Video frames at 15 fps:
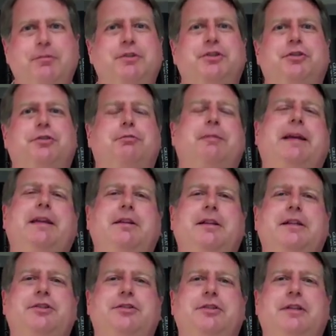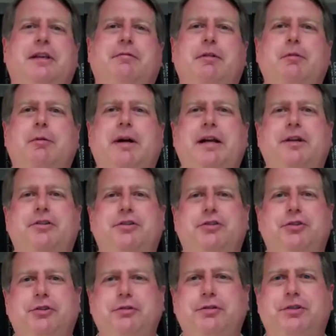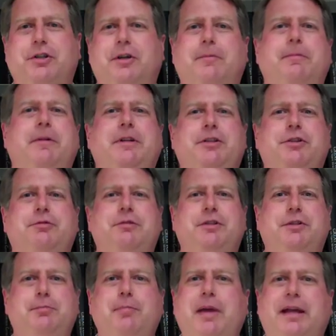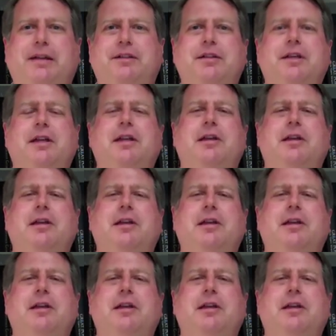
which is the regulation that requires insurance companies to inspect